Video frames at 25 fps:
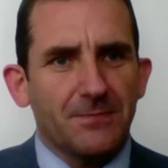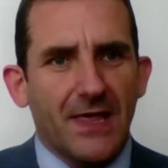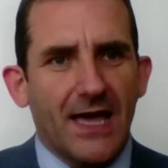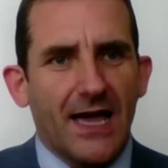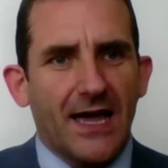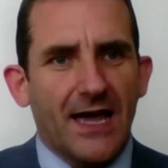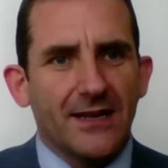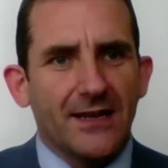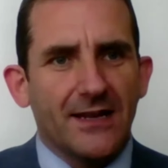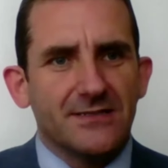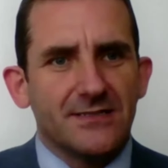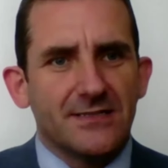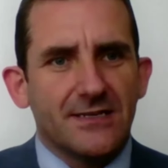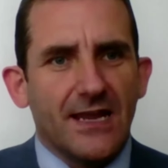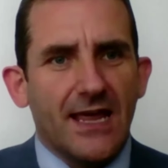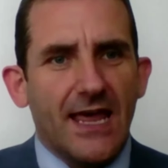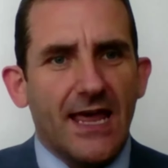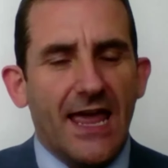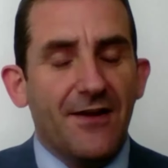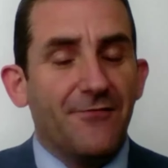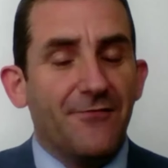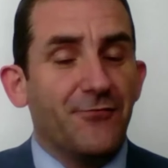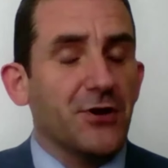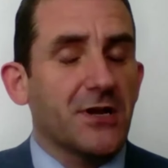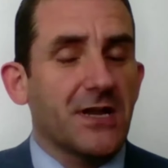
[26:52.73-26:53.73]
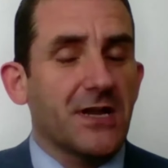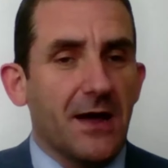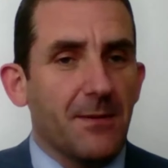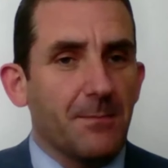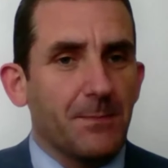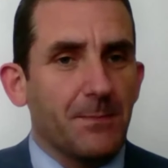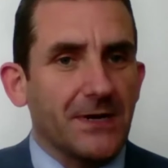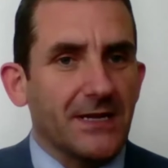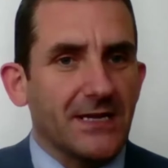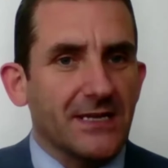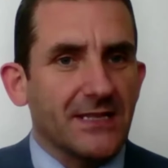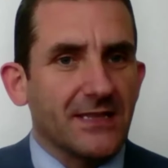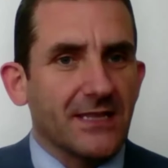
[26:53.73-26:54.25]
And every
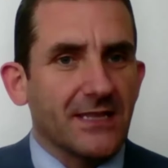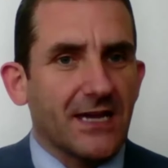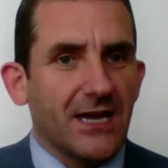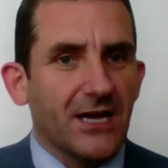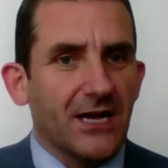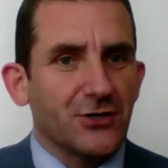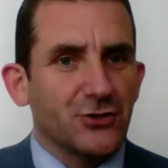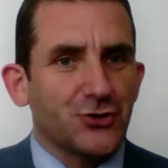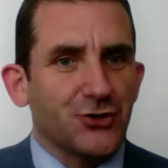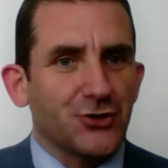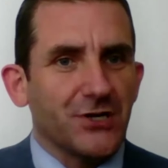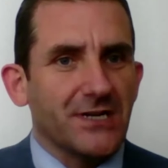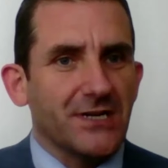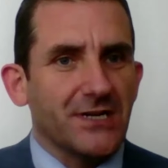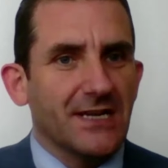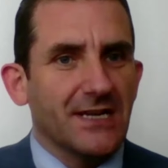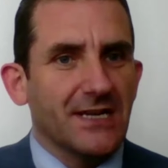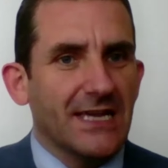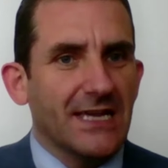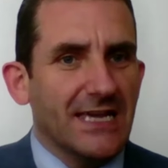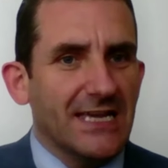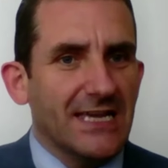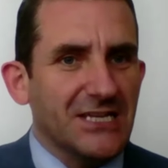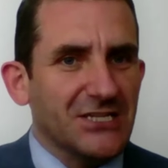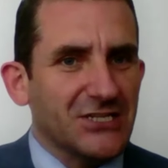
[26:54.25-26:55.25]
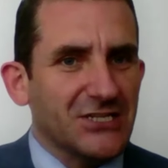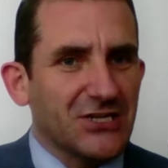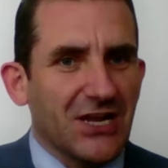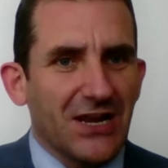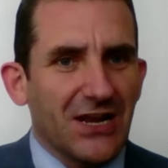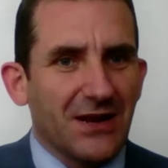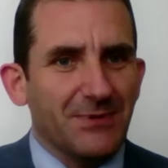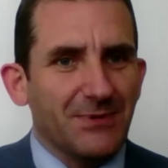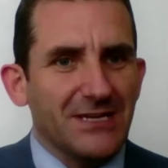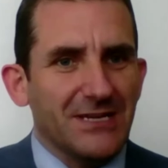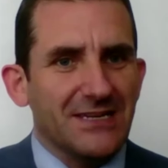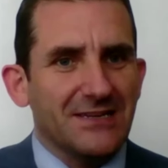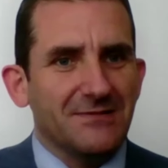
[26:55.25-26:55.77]
company in the country is going
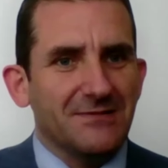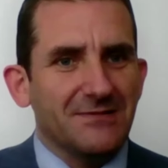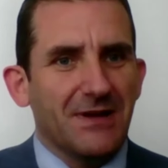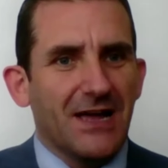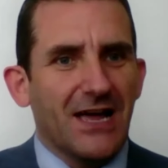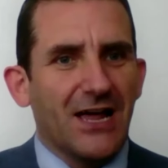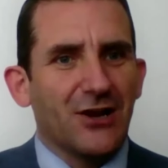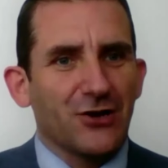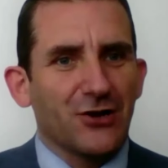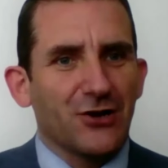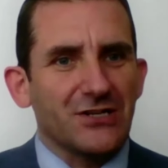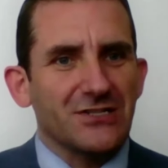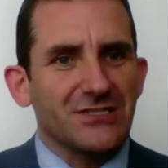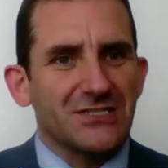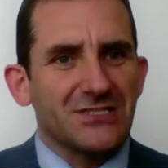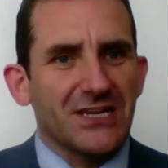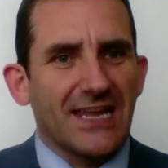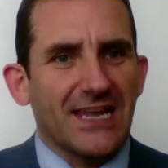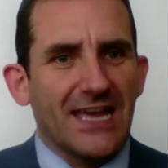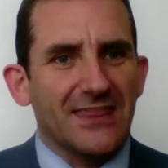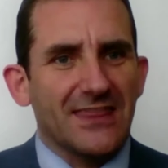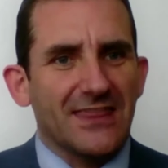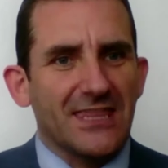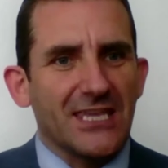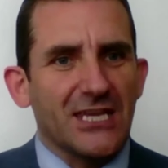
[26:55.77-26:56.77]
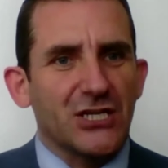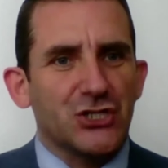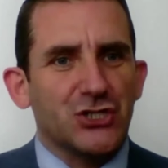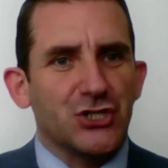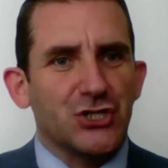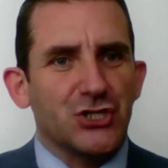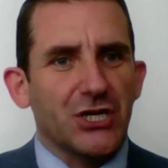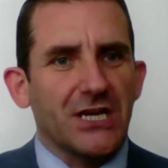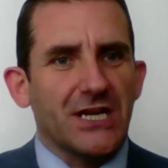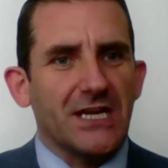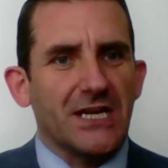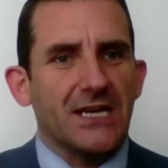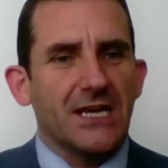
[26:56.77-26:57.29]
to be looking to get their
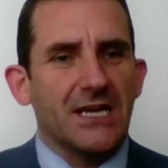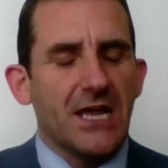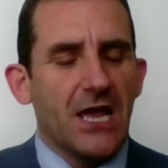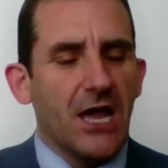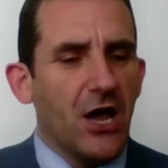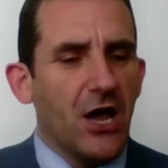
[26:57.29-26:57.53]
share